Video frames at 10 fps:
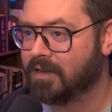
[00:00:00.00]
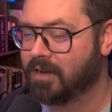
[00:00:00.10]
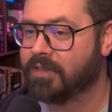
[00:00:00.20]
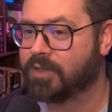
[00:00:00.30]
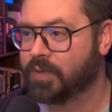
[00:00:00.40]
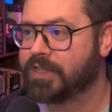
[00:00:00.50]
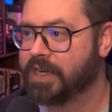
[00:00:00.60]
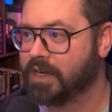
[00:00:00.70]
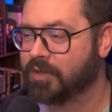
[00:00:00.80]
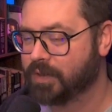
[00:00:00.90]
on the Twitch
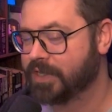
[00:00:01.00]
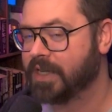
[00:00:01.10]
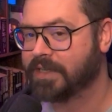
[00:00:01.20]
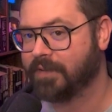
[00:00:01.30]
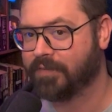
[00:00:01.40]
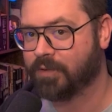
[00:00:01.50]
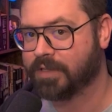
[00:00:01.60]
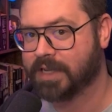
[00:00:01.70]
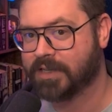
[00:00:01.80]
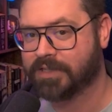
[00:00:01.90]
channel,
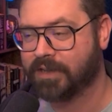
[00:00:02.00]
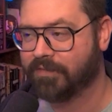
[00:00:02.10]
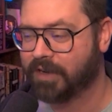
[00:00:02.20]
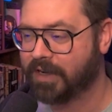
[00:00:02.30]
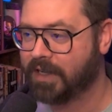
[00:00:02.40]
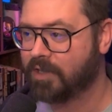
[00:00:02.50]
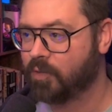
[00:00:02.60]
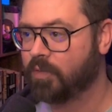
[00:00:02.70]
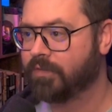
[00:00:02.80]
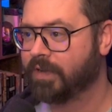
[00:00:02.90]
twitch.tv/Danfinity,
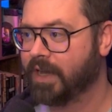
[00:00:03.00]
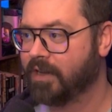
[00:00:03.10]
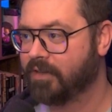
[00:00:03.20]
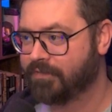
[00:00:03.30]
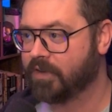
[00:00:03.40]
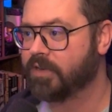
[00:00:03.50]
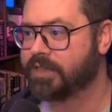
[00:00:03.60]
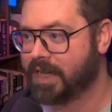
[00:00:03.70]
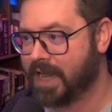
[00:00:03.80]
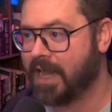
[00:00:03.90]
you will find the
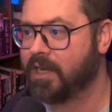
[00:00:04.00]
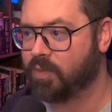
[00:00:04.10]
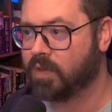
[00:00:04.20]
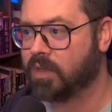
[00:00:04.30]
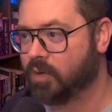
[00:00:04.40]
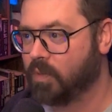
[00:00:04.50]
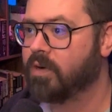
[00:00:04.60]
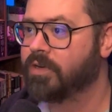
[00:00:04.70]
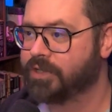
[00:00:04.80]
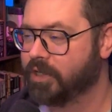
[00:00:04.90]
first annual
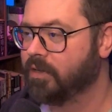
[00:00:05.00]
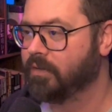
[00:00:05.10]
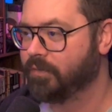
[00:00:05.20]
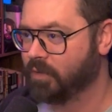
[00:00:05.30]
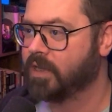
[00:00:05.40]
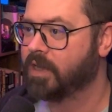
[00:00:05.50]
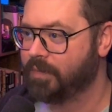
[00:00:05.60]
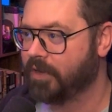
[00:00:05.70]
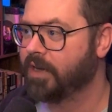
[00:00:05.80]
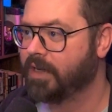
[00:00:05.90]
award show for the
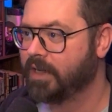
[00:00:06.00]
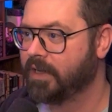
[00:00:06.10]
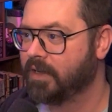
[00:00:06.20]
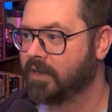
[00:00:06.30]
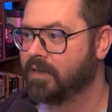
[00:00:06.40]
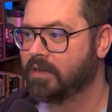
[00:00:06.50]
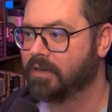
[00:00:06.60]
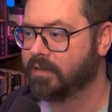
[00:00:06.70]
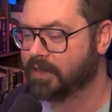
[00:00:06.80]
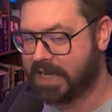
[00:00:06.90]
community,
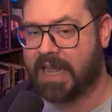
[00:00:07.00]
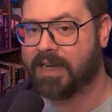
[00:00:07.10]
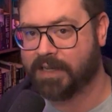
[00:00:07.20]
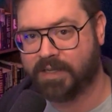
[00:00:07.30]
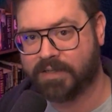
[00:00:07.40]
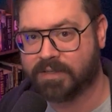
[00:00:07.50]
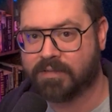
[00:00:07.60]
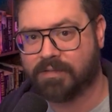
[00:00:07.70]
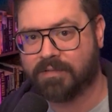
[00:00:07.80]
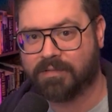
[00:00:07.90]
the
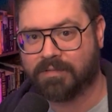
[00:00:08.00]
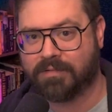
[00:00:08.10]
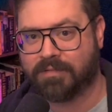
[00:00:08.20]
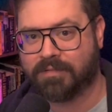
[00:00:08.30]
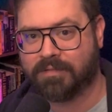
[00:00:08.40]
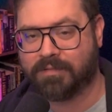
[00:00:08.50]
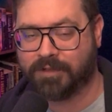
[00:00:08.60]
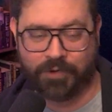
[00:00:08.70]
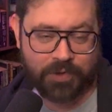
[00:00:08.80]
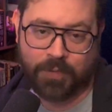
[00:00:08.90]
Dandies.
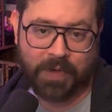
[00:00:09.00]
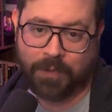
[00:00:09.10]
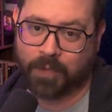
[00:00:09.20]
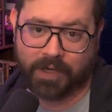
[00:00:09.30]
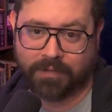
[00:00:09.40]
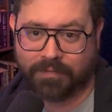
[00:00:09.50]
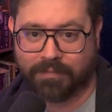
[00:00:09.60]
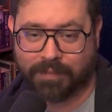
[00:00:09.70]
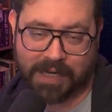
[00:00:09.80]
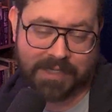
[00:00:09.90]
You could win one,
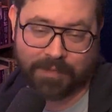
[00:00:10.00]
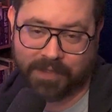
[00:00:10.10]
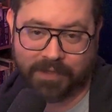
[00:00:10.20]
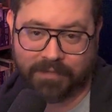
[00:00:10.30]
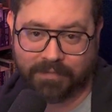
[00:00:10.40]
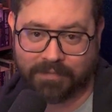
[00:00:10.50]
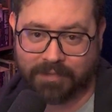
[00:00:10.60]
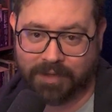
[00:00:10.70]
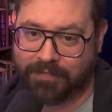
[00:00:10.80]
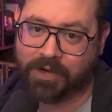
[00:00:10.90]
possibly,
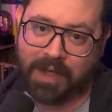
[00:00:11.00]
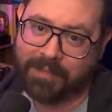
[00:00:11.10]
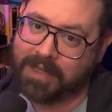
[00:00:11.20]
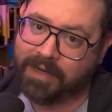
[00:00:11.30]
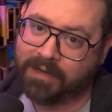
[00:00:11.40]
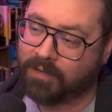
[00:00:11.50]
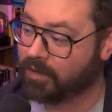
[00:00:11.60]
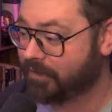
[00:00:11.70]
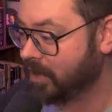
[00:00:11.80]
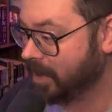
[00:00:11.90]
if you're nominated,
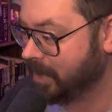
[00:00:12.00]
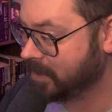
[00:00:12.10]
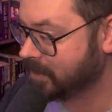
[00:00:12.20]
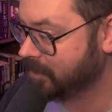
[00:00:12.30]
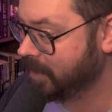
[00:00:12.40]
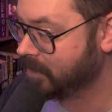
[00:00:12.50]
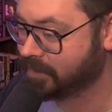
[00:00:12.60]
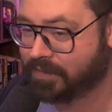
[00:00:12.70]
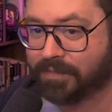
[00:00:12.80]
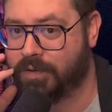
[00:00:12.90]
or if you nominate somebody
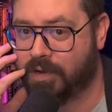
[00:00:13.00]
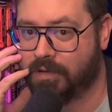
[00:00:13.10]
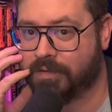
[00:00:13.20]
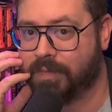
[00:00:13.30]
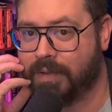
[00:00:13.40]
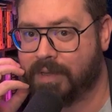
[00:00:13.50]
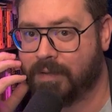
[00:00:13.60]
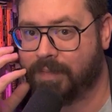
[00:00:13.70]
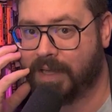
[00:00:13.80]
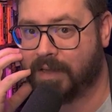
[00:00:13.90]
else. Who knows? Maybe
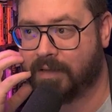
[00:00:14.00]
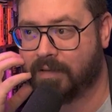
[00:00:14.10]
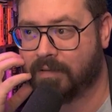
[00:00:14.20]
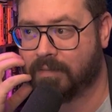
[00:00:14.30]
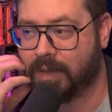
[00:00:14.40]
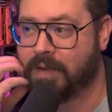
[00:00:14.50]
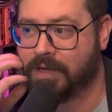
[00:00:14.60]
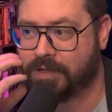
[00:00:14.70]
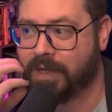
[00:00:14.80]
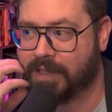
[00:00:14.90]

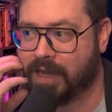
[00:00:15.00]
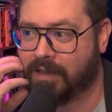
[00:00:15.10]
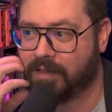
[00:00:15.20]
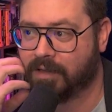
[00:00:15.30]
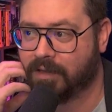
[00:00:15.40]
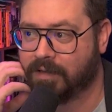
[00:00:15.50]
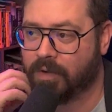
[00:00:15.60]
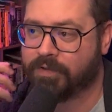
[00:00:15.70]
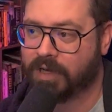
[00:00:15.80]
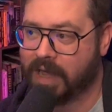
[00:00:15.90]
I should make that a thing.
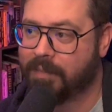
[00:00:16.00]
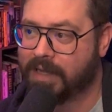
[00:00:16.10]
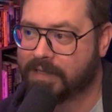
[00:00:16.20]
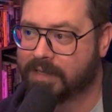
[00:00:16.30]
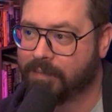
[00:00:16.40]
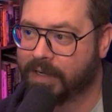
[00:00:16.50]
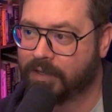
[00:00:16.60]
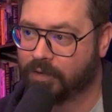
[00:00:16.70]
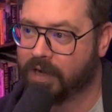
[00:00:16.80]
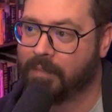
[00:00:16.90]
Or if you nominate somebody,
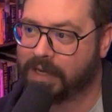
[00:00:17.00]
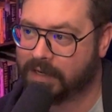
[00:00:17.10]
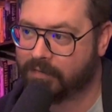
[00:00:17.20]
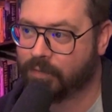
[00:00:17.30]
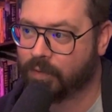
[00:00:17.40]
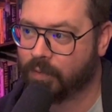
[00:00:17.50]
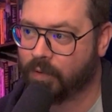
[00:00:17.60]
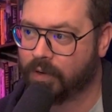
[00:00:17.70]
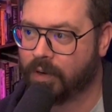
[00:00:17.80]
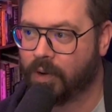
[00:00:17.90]
you're nominated for an
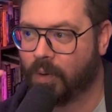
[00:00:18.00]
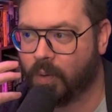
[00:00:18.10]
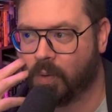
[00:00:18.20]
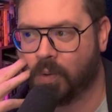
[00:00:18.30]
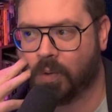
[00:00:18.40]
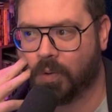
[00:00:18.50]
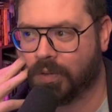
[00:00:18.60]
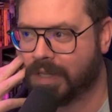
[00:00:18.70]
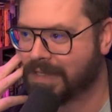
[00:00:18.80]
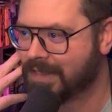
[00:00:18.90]
award.
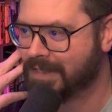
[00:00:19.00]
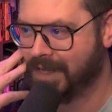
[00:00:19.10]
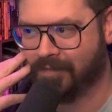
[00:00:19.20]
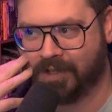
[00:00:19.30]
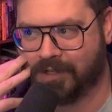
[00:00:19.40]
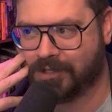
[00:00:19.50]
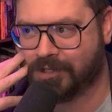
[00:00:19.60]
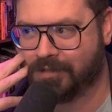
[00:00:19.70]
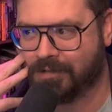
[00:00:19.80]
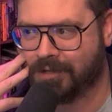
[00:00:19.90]
Oh, that's
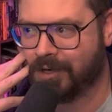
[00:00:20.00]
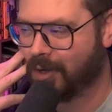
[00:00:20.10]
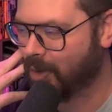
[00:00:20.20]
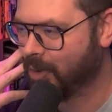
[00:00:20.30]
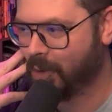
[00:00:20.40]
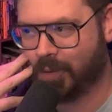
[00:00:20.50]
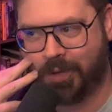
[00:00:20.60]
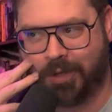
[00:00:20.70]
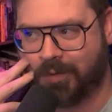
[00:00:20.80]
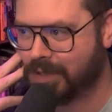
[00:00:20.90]
devilish. Oh,
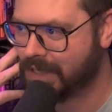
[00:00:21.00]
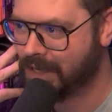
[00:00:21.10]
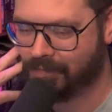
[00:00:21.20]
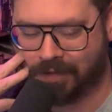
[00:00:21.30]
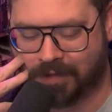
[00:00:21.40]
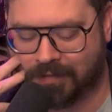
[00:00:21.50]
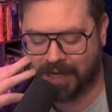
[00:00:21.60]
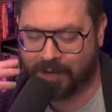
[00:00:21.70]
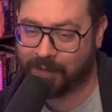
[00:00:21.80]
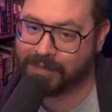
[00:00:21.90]
you devil.
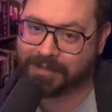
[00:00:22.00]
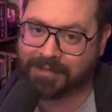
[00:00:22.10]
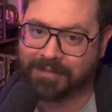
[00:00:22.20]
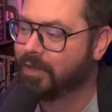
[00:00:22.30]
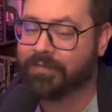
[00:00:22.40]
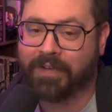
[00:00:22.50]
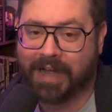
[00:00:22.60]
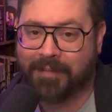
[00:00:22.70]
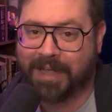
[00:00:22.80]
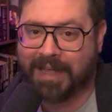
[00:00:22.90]
Anyways, you can
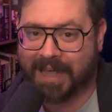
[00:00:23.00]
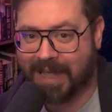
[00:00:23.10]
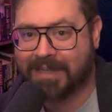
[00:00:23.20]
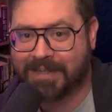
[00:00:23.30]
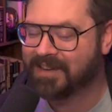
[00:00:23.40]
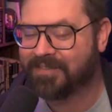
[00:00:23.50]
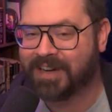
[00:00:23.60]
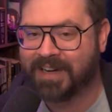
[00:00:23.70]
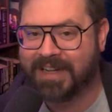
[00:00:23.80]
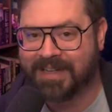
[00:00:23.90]
find me at
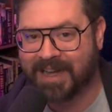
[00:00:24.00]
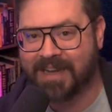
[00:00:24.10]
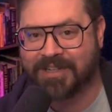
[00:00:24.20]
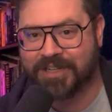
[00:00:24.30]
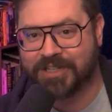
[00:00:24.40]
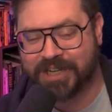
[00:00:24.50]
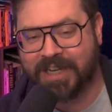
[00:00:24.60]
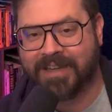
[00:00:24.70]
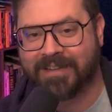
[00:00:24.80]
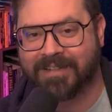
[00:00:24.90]

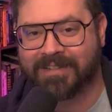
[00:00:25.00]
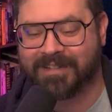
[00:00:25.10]
danfinity.gg